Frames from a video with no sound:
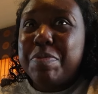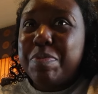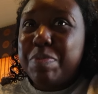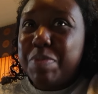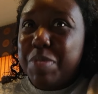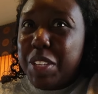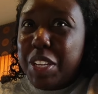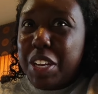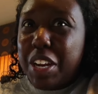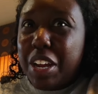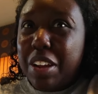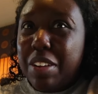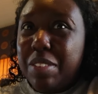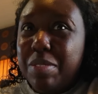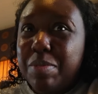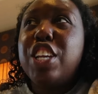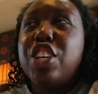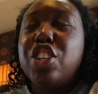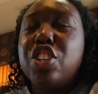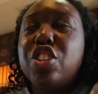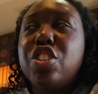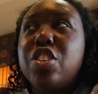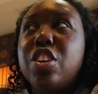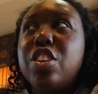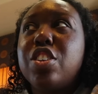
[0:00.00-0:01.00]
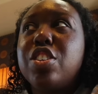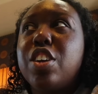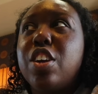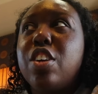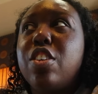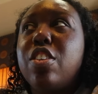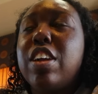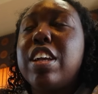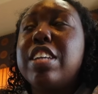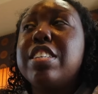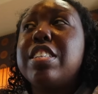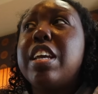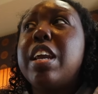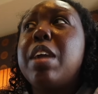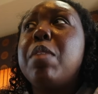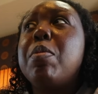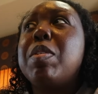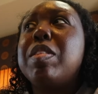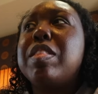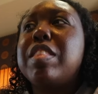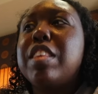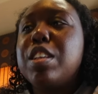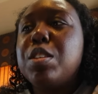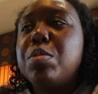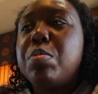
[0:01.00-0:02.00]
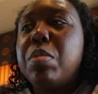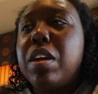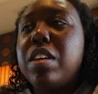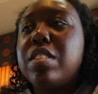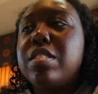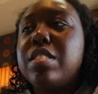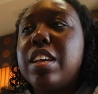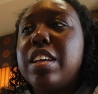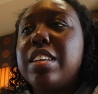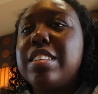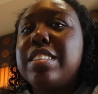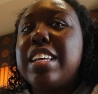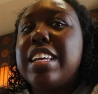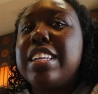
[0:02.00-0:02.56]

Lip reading: You know, you just start to go crazy. And with this process,